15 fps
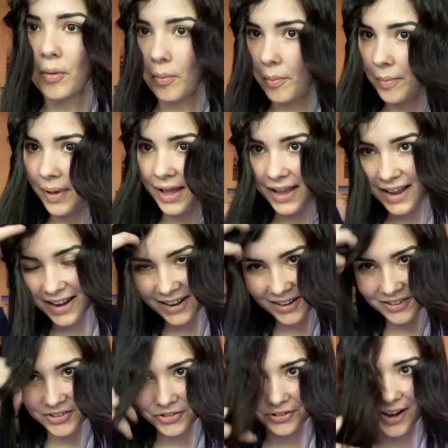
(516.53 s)
My hair
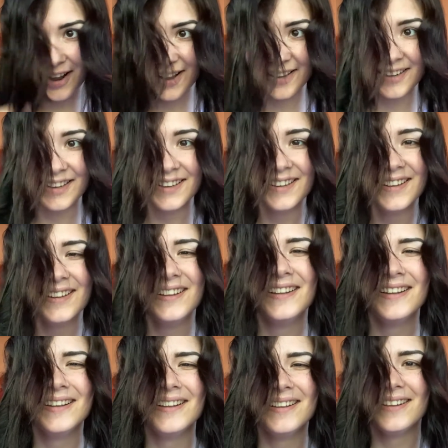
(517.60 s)
dried.
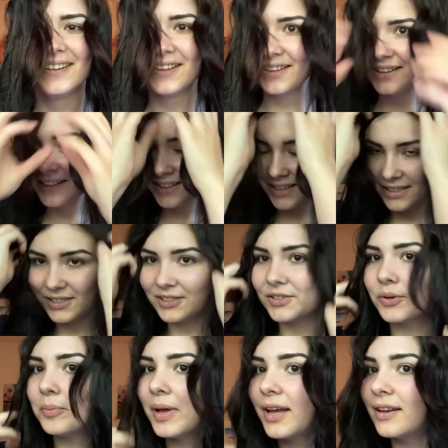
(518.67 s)
That's so
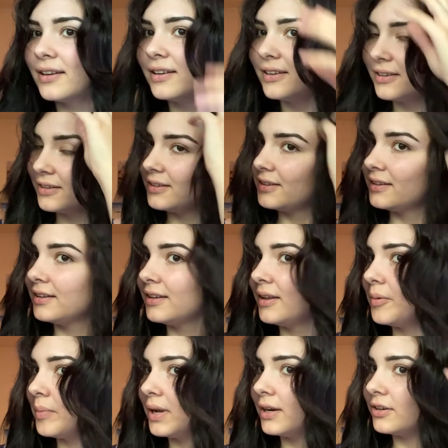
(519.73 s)
bad.
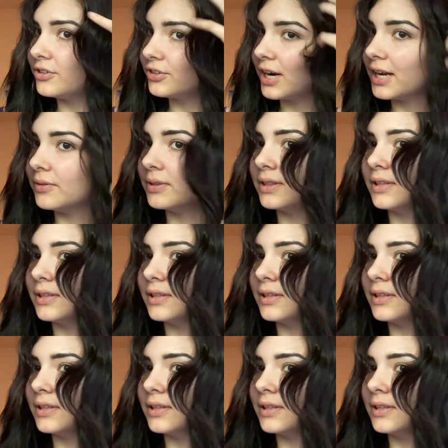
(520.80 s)
My hair dried with